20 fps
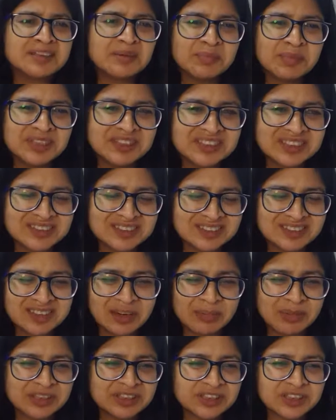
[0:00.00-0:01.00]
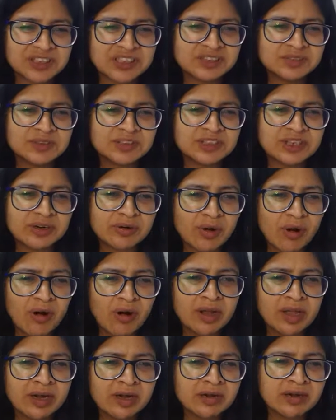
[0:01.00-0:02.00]
some decisions which are
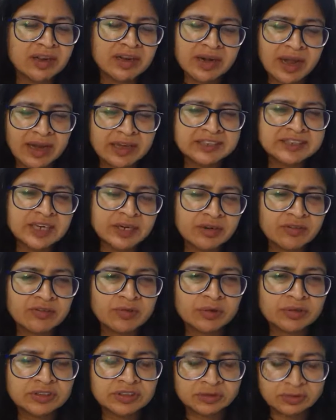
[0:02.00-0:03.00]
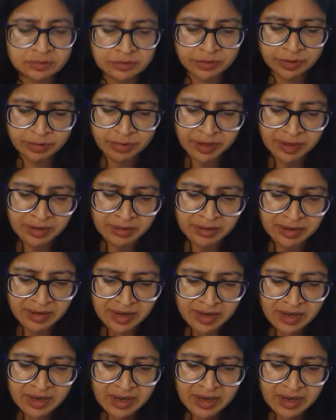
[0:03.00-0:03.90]
wrong, and in hindsight, of course, you can